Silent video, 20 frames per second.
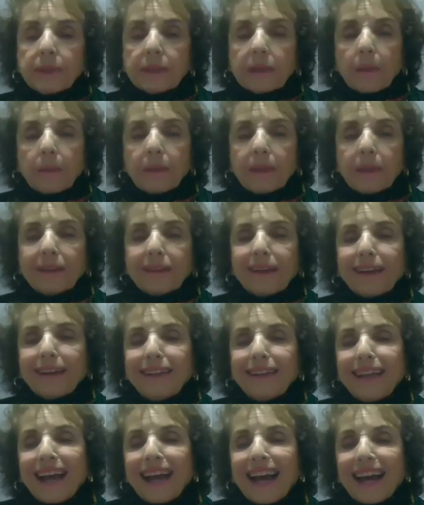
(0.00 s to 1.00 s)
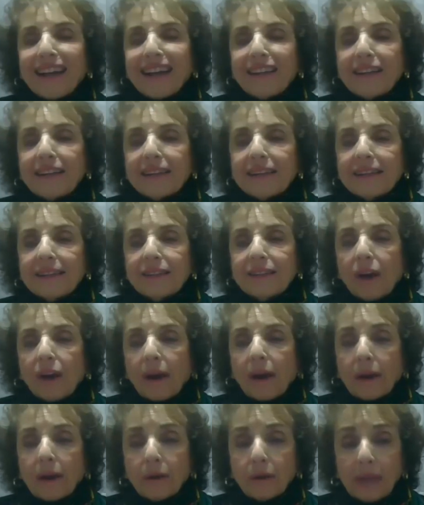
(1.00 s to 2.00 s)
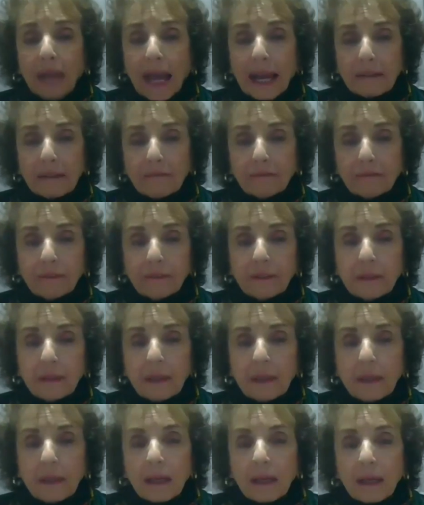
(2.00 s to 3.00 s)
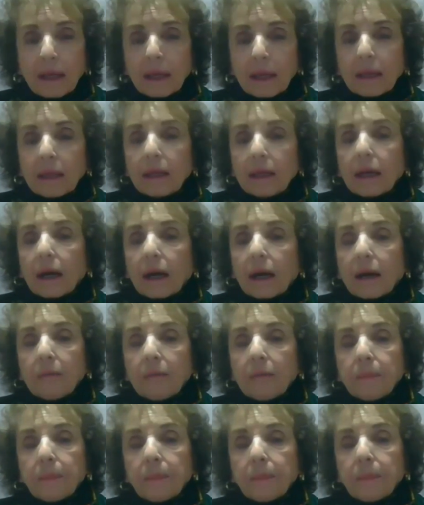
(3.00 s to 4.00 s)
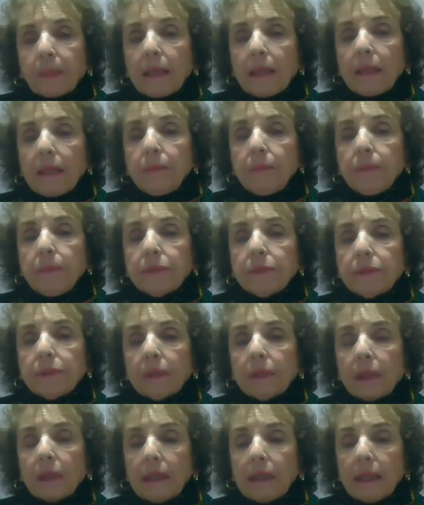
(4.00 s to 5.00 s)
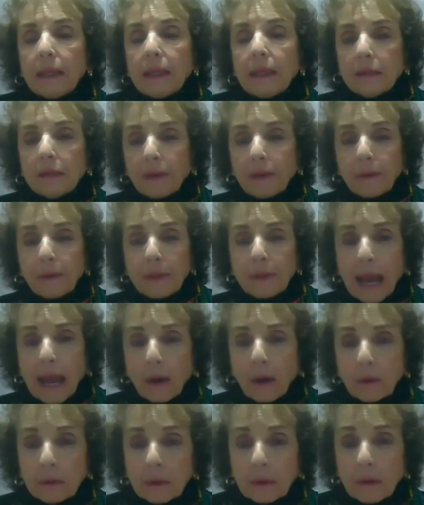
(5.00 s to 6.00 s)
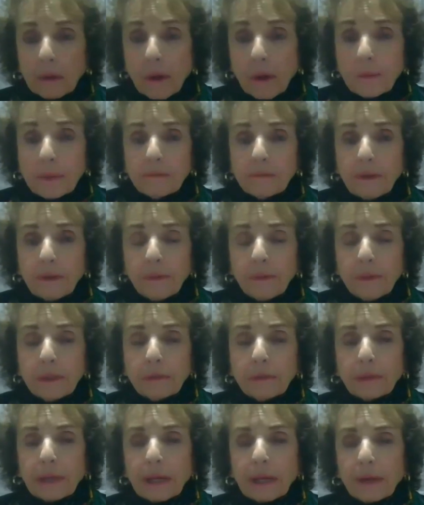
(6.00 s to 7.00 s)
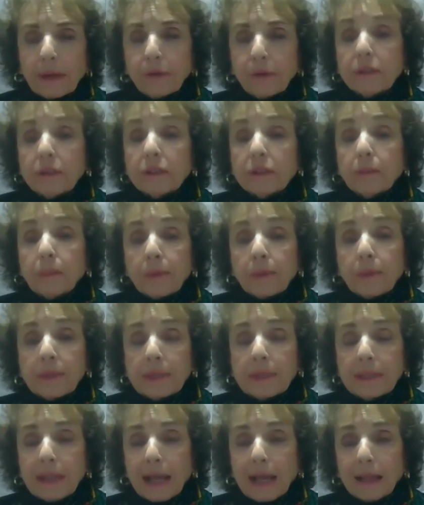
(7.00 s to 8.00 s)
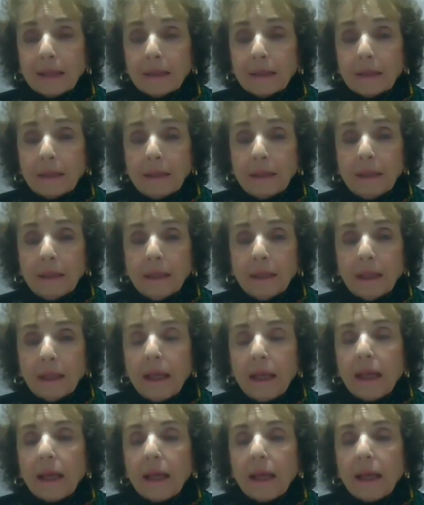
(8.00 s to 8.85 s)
was something that he had his entire life. Um, he was he had a very outgoing, very gregarious personality.